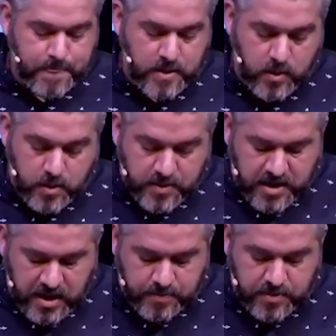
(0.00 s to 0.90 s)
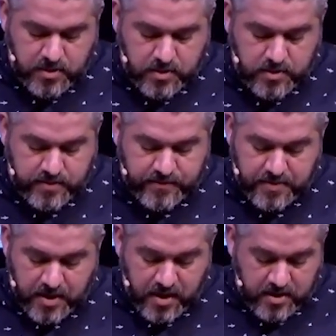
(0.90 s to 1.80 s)
The Lord will keep you
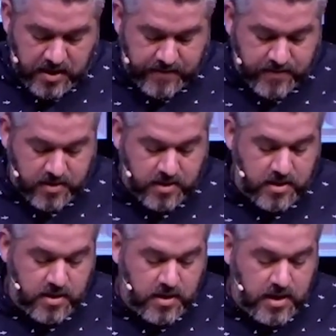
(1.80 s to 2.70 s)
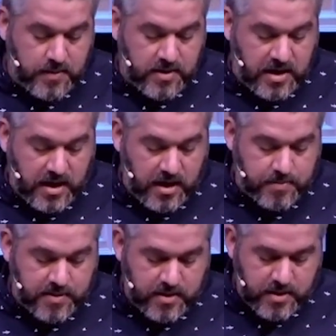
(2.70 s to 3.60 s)
from all evil. He will
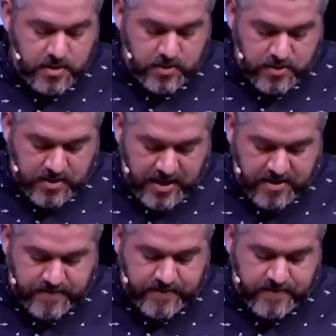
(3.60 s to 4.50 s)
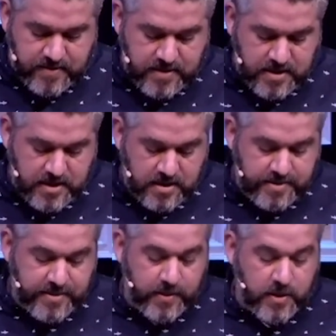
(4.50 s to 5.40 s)
keep your life.
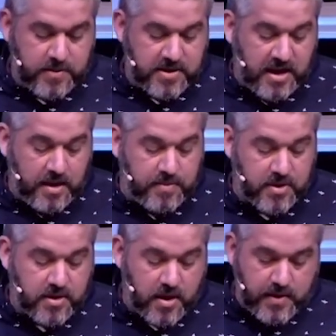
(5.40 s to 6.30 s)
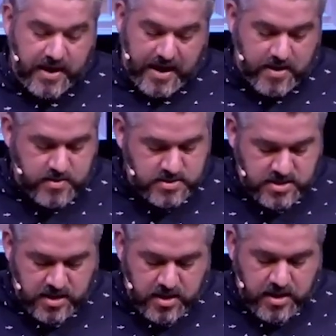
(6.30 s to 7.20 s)
The Lord will keep your going
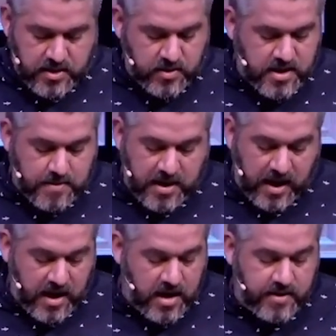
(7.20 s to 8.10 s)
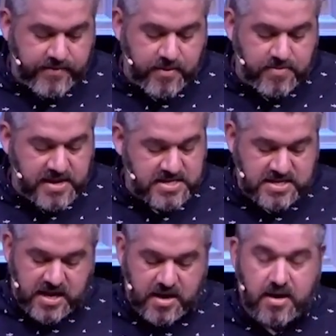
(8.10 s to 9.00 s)
out and your coming in from
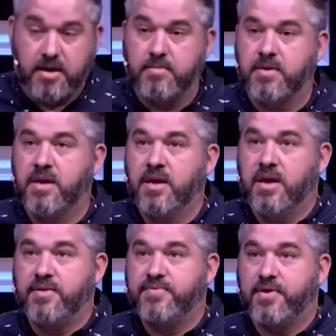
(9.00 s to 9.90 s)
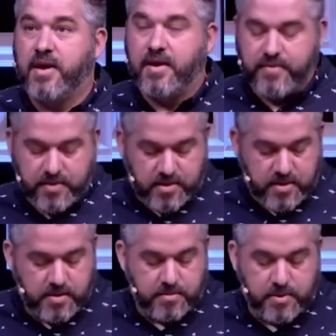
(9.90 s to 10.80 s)
this time and
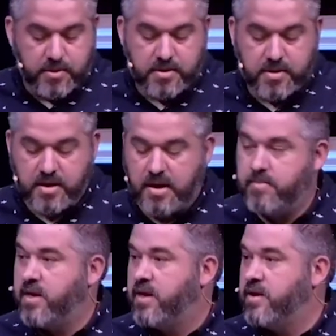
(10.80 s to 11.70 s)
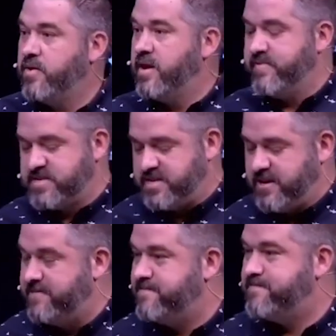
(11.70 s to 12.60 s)
forevermore. Amen. You can have a seat.